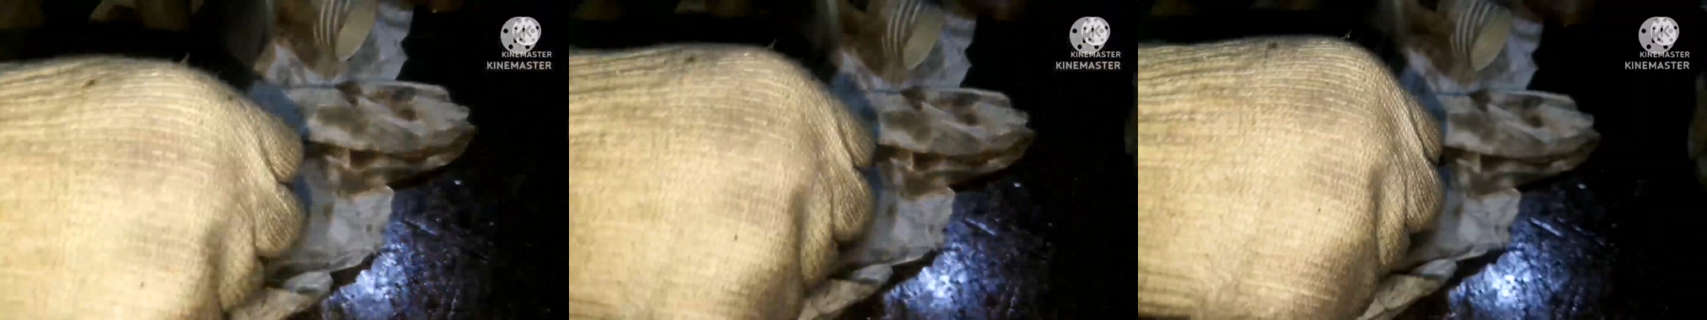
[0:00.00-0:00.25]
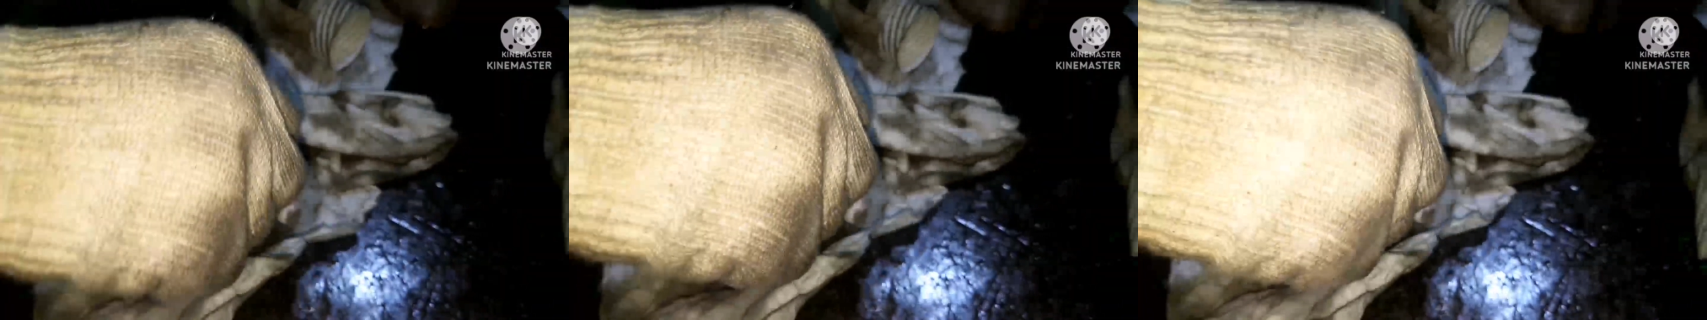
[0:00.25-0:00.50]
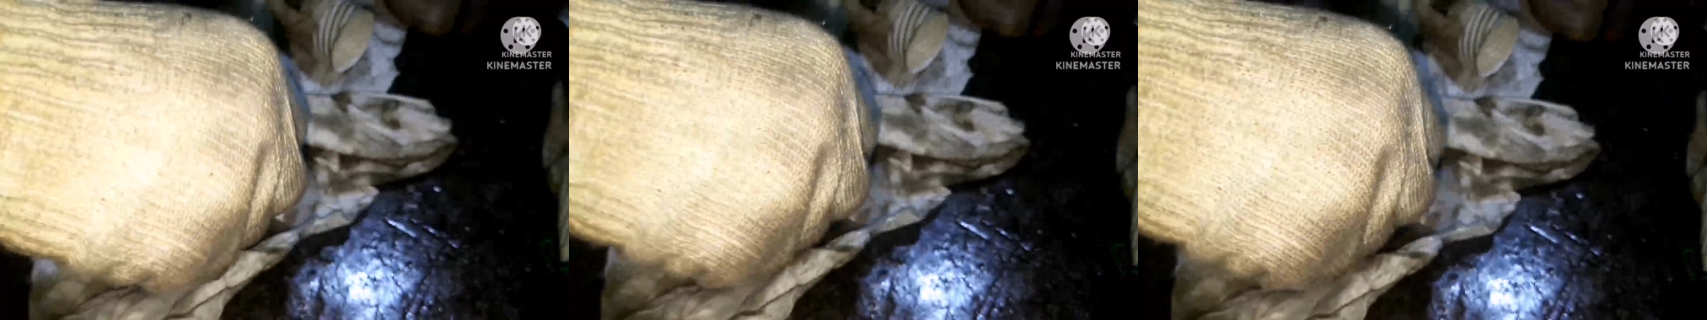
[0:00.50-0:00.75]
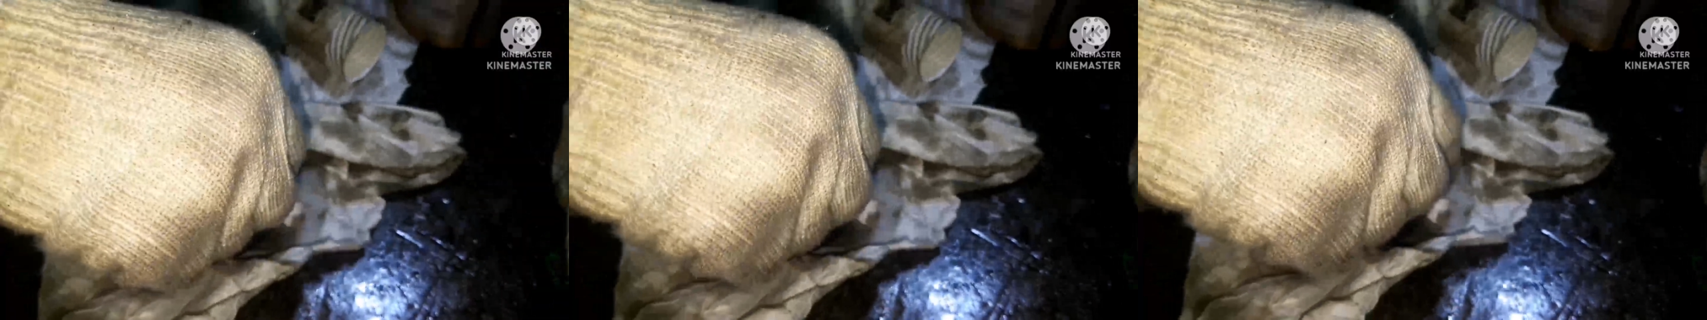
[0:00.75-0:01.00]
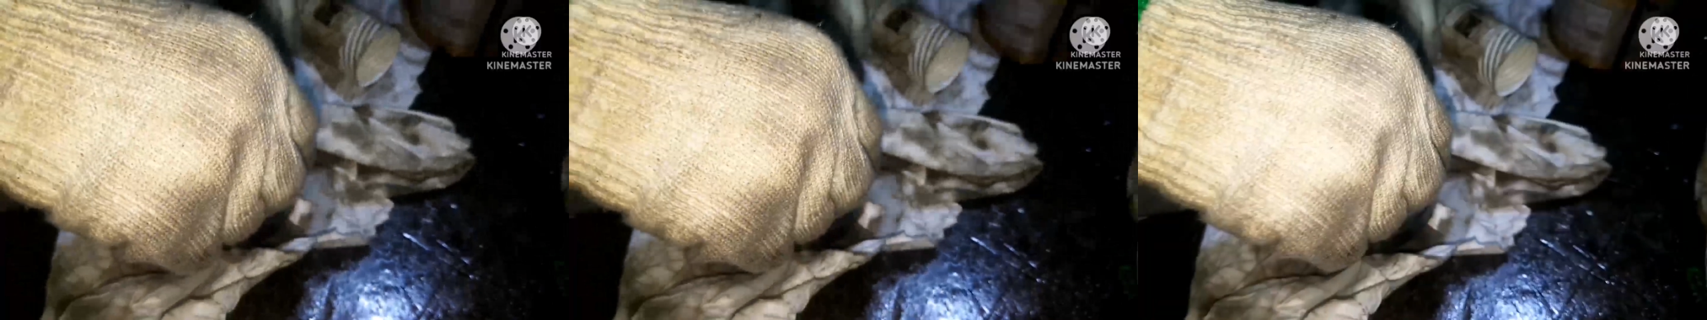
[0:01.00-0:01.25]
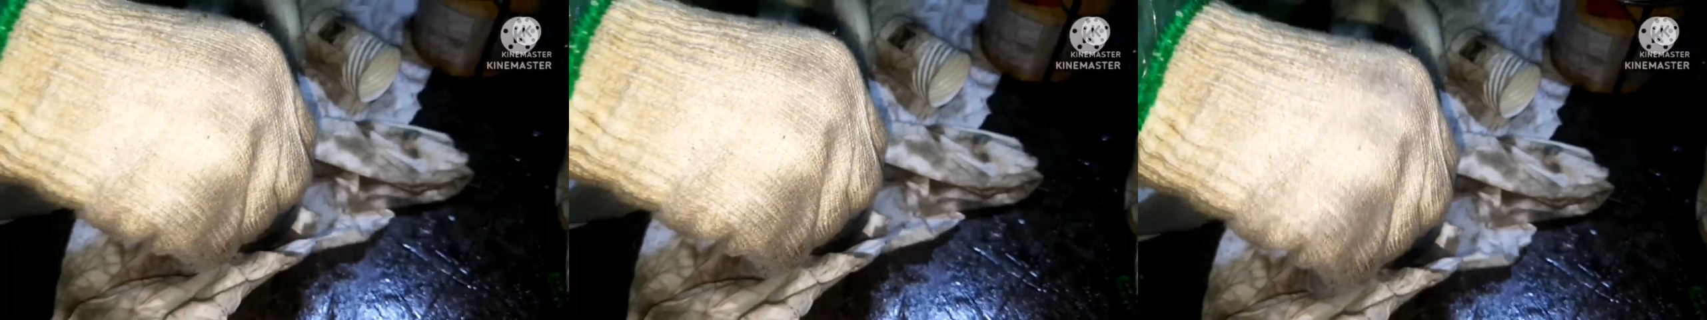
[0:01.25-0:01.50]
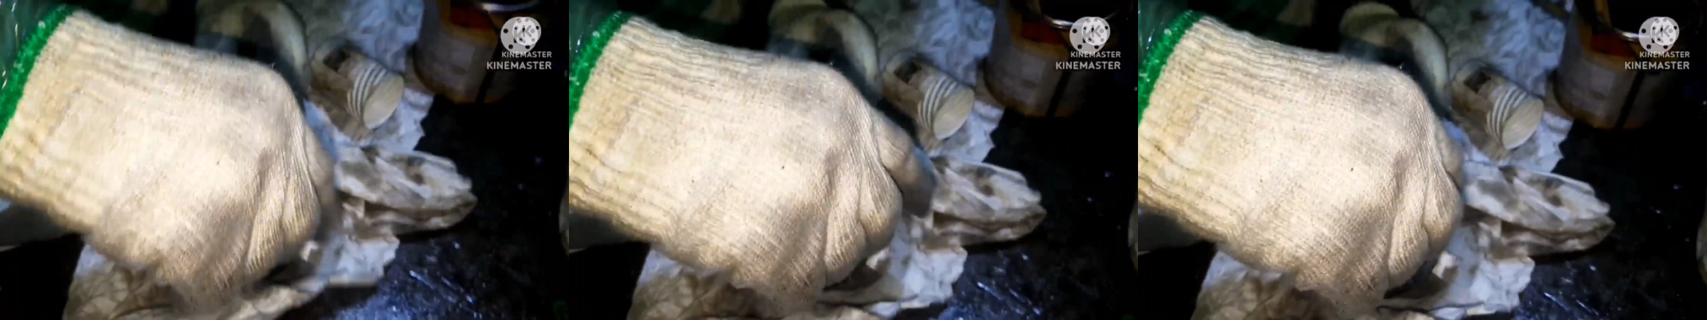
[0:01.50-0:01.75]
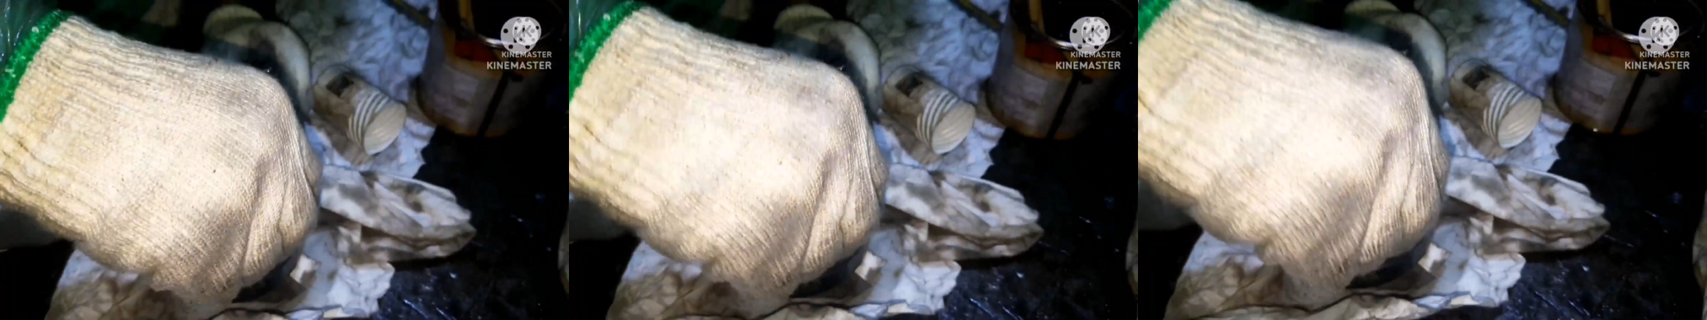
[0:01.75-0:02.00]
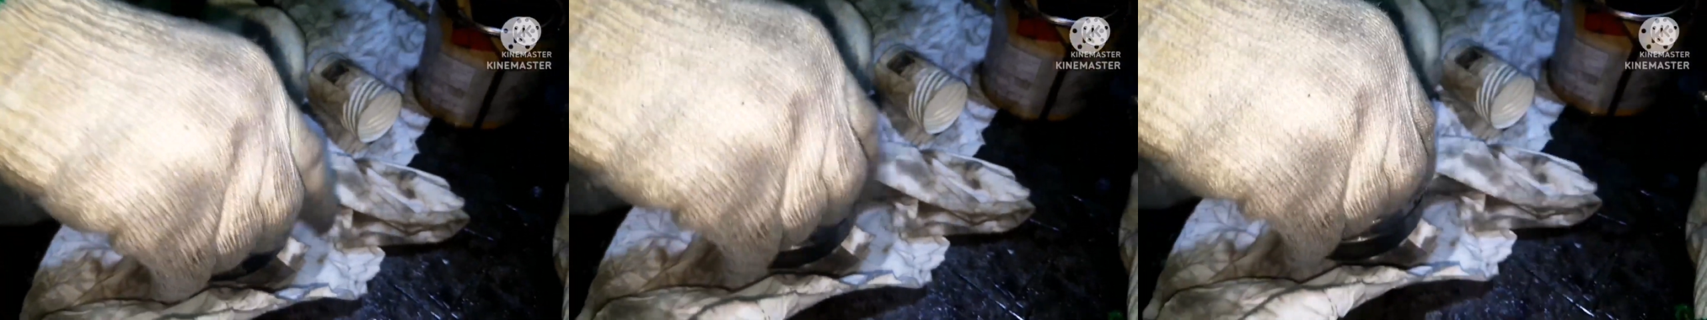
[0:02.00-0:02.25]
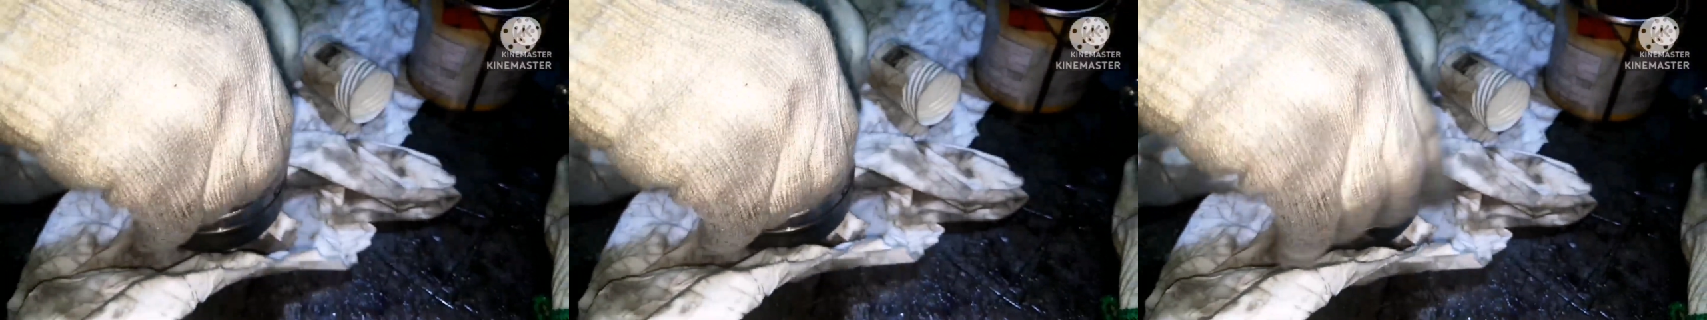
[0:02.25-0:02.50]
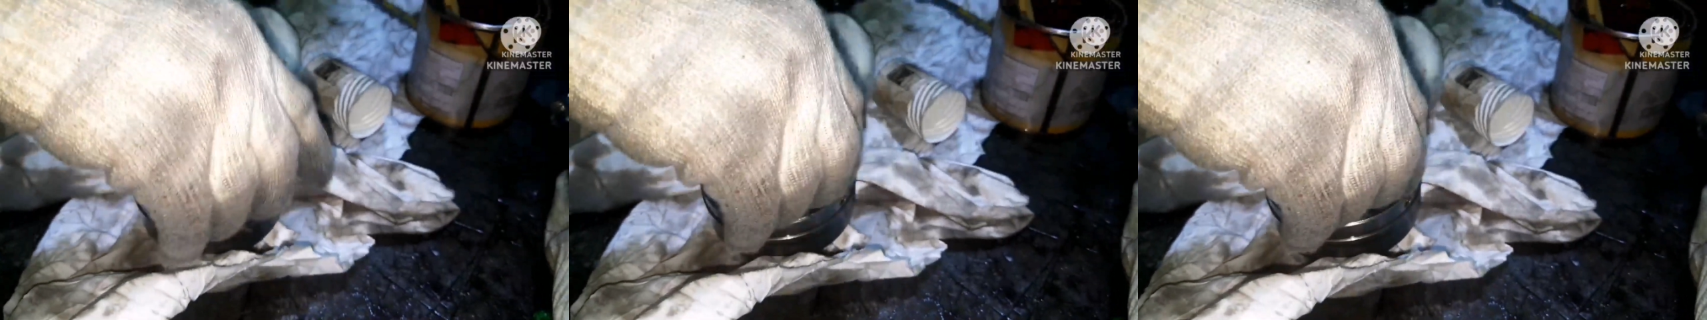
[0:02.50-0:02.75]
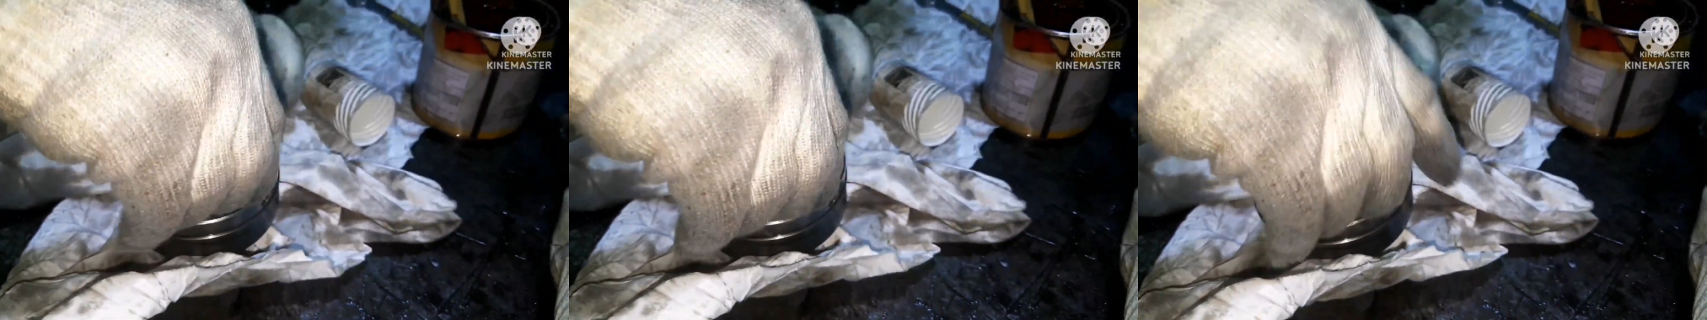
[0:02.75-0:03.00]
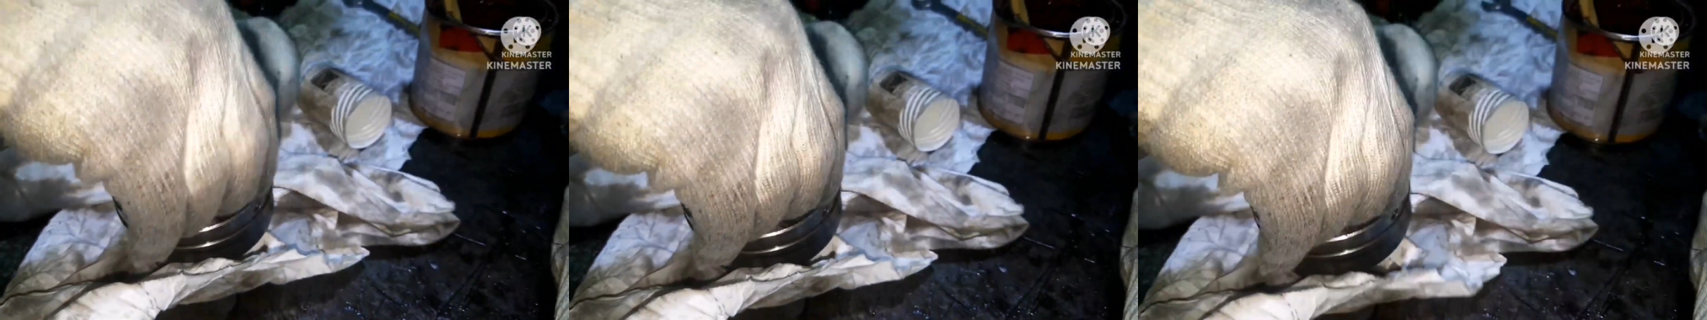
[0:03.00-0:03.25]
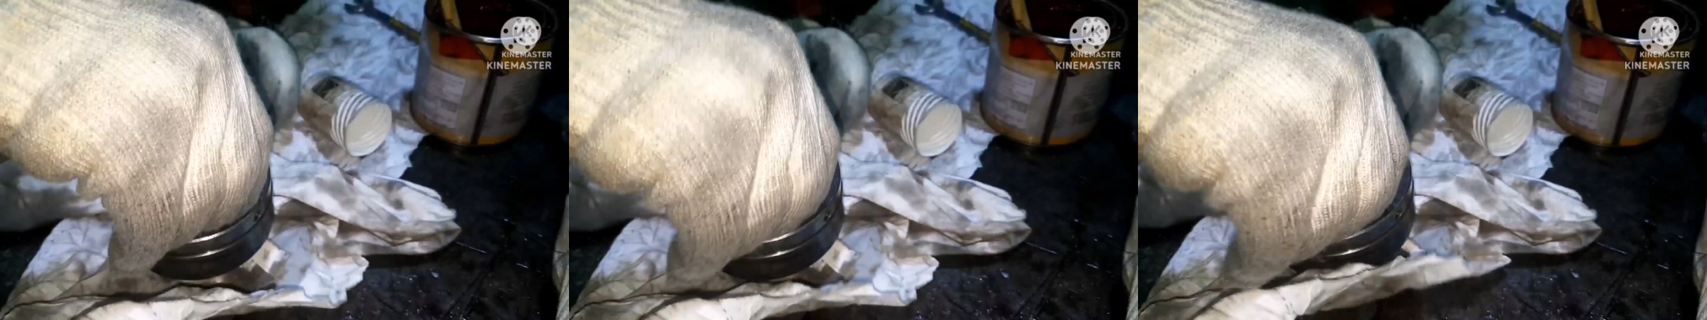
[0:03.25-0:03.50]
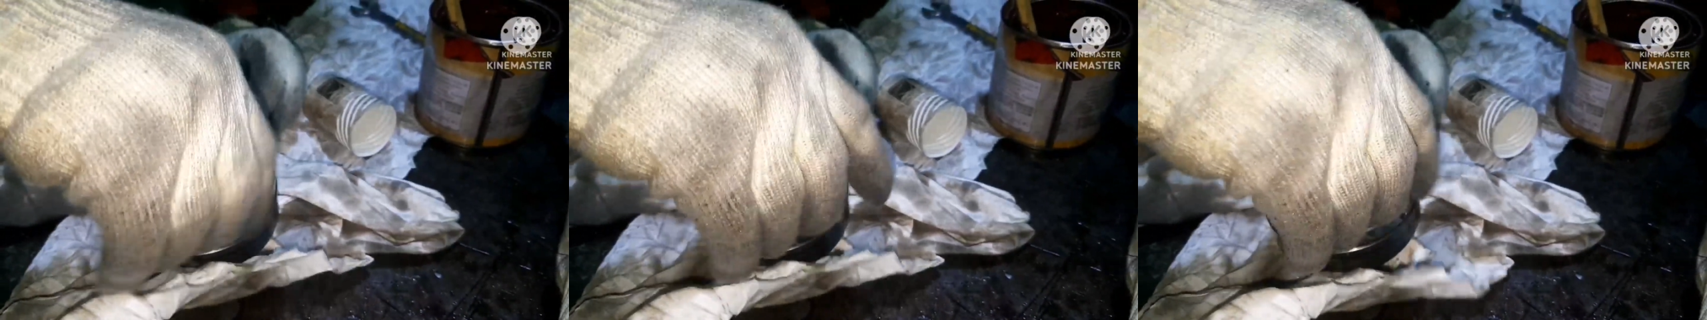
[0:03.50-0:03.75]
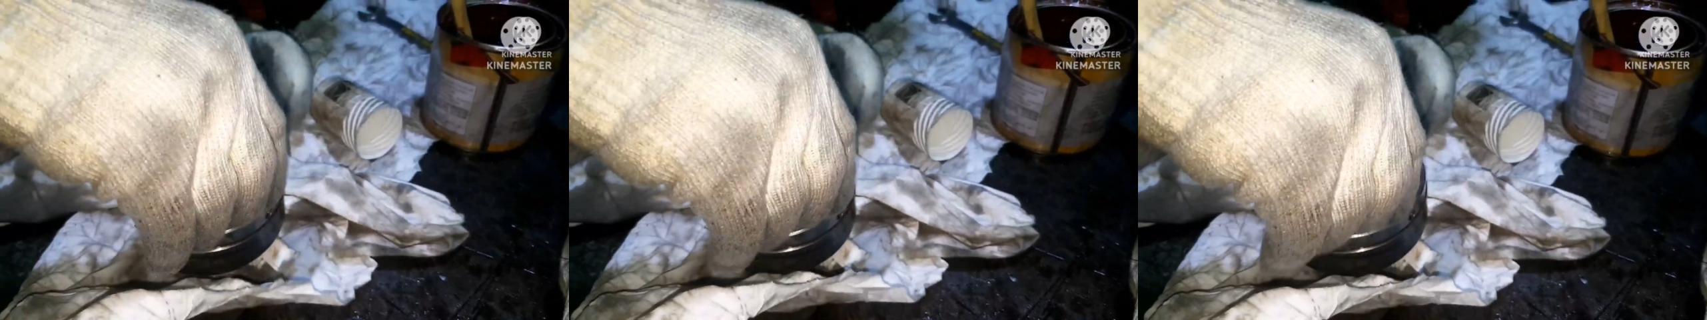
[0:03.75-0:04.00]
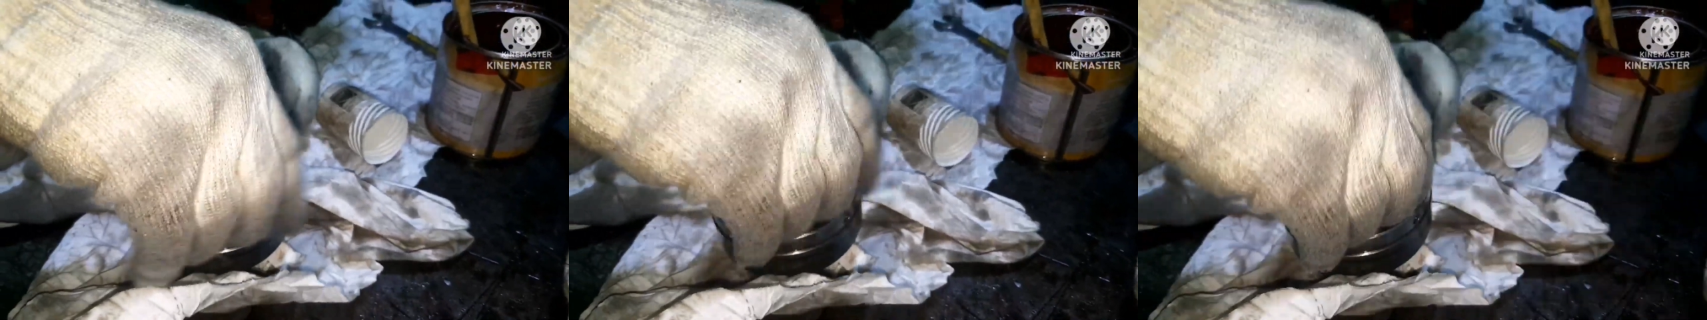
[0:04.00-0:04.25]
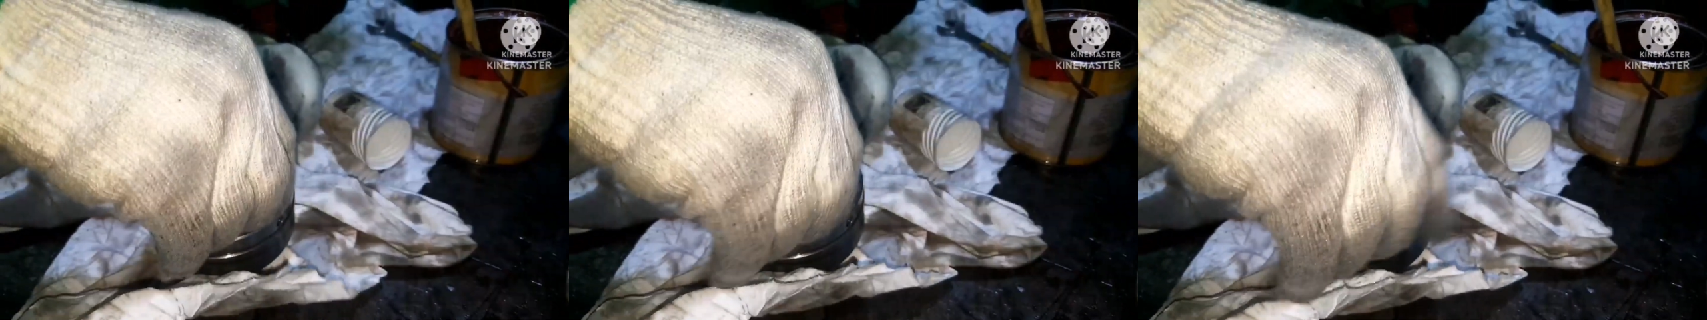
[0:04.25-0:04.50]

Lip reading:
No face is visible, so there are no lips to read.